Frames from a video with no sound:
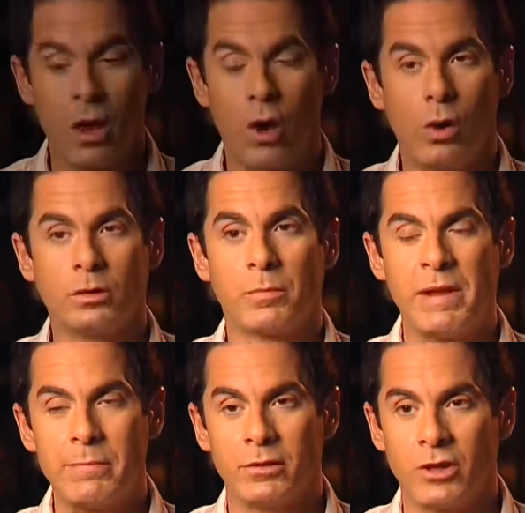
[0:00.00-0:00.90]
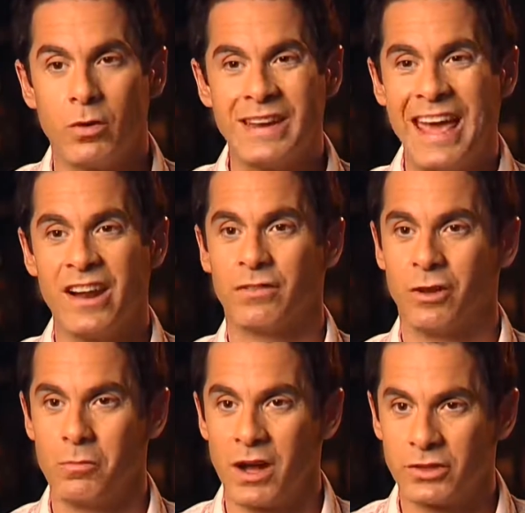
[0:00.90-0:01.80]
older people don't get it
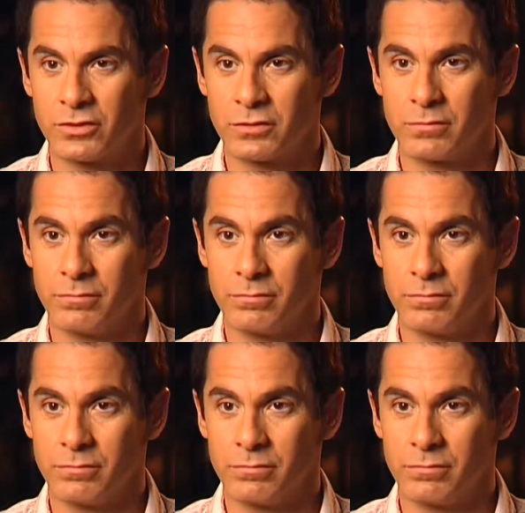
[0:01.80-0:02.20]
so much.